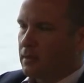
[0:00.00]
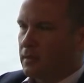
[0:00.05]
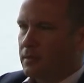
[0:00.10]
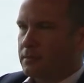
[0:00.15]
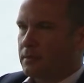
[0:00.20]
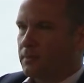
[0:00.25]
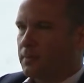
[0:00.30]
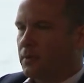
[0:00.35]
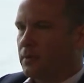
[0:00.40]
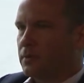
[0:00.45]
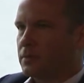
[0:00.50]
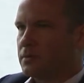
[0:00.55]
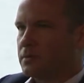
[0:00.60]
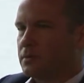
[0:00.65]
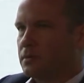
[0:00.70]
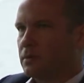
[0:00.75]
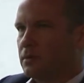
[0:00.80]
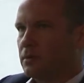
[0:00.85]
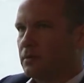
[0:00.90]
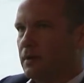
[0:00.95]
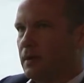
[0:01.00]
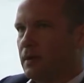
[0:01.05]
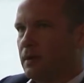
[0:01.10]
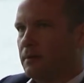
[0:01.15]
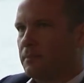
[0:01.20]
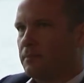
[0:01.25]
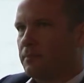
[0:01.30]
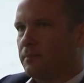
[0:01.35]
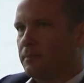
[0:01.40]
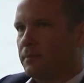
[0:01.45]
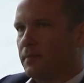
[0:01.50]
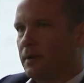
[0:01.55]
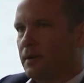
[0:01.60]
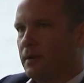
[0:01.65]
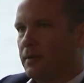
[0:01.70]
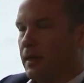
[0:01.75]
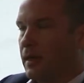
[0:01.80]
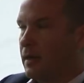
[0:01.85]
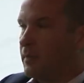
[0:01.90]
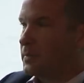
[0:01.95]
as opposed to
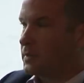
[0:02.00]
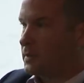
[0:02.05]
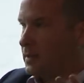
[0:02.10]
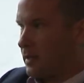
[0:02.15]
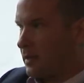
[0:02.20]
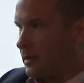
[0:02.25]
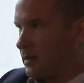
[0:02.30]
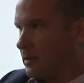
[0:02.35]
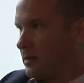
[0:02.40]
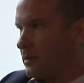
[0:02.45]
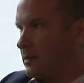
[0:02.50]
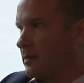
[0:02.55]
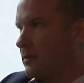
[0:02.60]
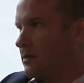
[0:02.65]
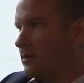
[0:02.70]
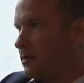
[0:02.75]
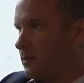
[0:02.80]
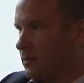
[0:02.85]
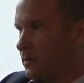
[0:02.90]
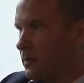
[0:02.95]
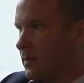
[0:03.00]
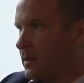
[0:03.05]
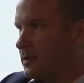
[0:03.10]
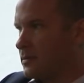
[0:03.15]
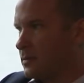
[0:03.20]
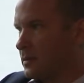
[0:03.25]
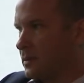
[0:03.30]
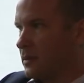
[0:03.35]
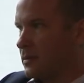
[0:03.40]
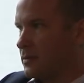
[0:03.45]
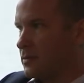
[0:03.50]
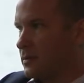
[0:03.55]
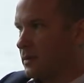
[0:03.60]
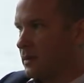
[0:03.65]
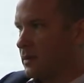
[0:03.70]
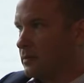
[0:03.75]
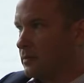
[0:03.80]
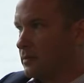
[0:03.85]
the Amazon and the northwest of the country.